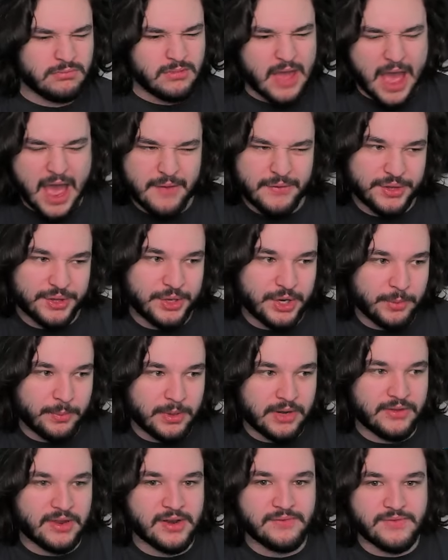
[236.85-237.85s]
have a little
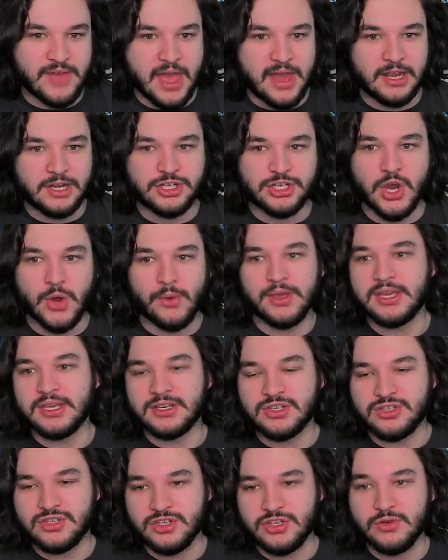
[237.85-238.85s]
bit of an advantage going
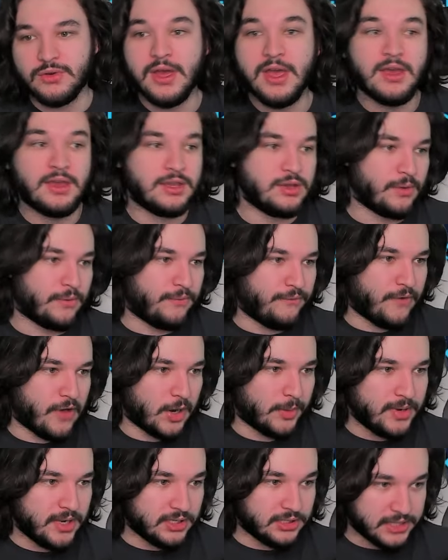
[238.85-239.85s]
into, you know,
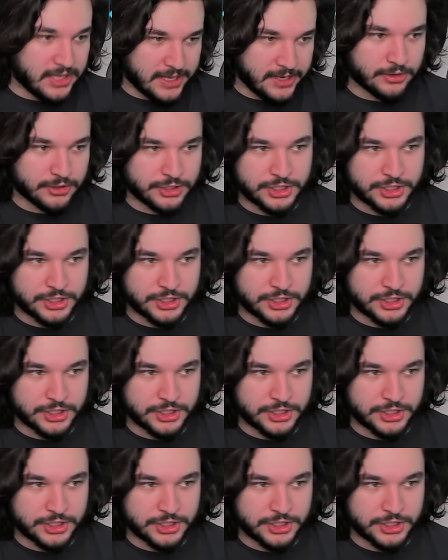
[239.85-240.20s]
farming later